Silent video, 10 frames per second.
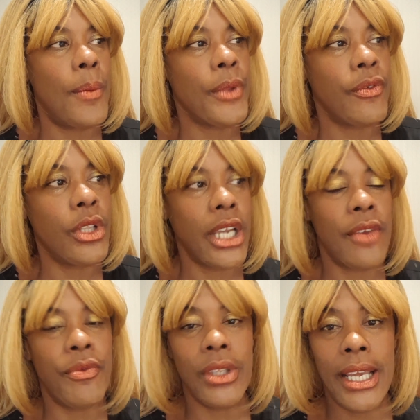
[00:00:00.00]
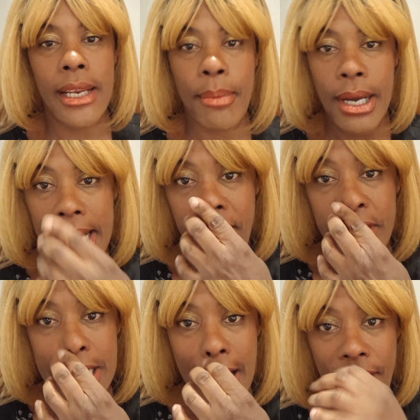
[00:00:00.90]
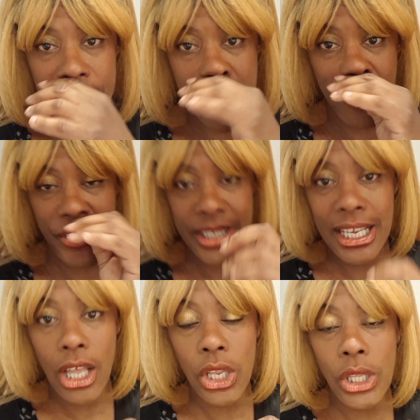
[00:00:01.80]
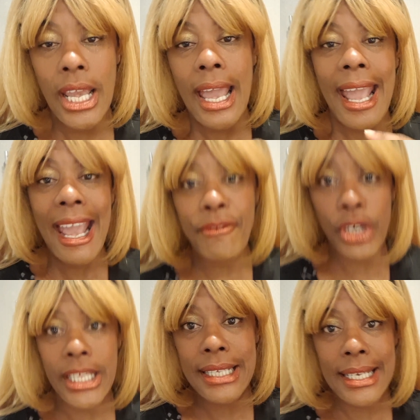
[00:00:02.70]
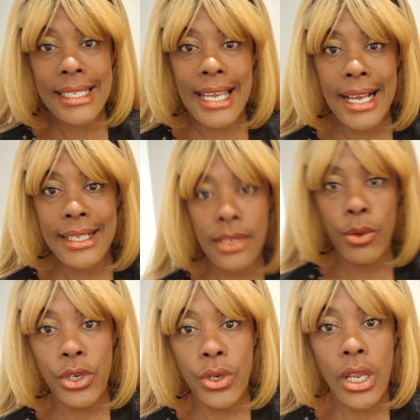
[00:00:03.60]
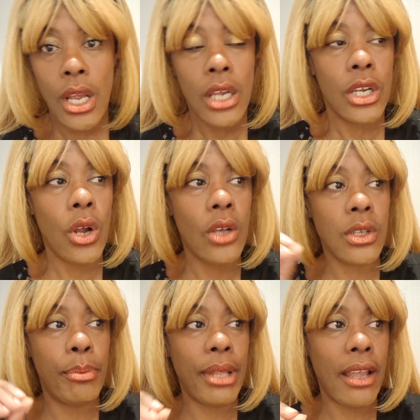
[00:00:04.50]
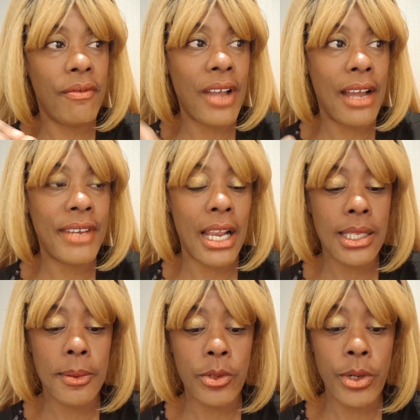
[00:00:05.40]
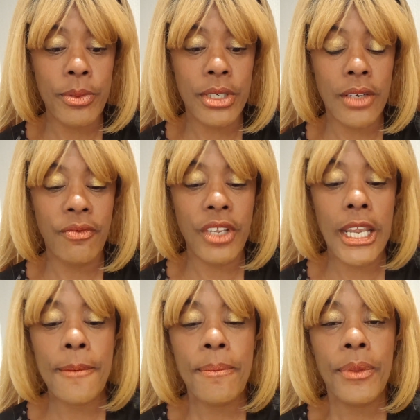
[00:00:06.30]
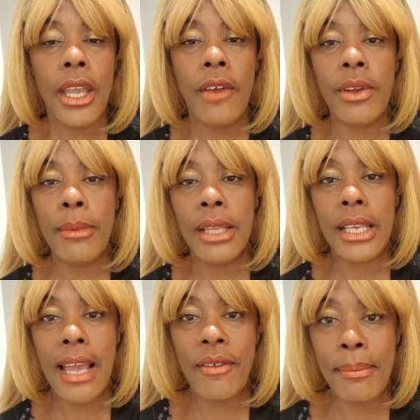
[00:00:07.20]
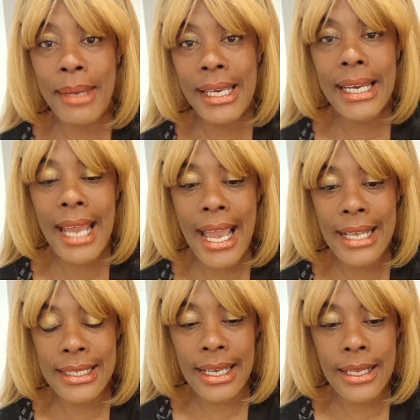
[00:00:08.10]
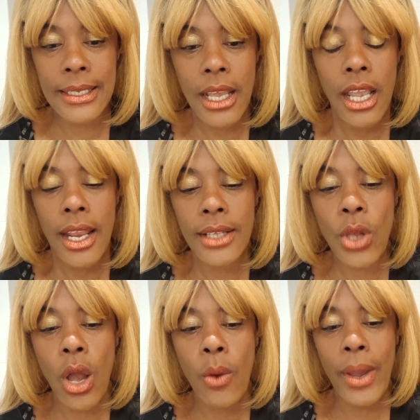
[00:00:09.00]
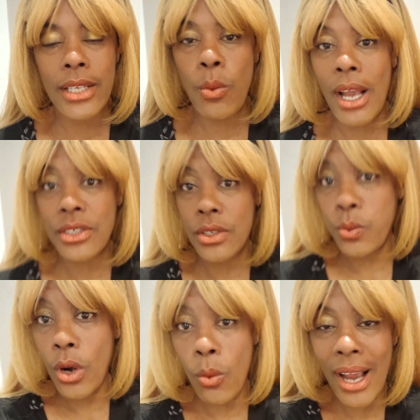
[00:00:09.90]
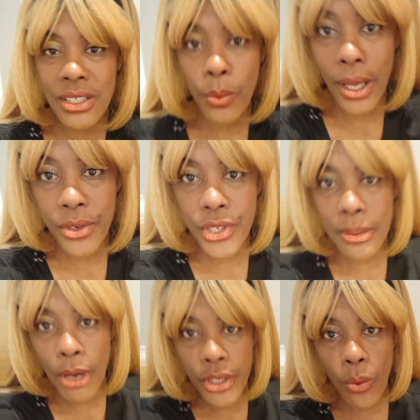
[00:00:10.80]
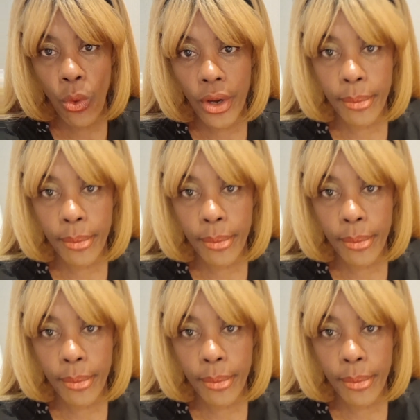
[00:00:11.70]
if you're looking for land and bug out areas, I have some for sale and for lease in Texas, where you can also pay a $5 subscription fee. every month and have immediate access. And as always, watch this world, watch the weather, smell your water,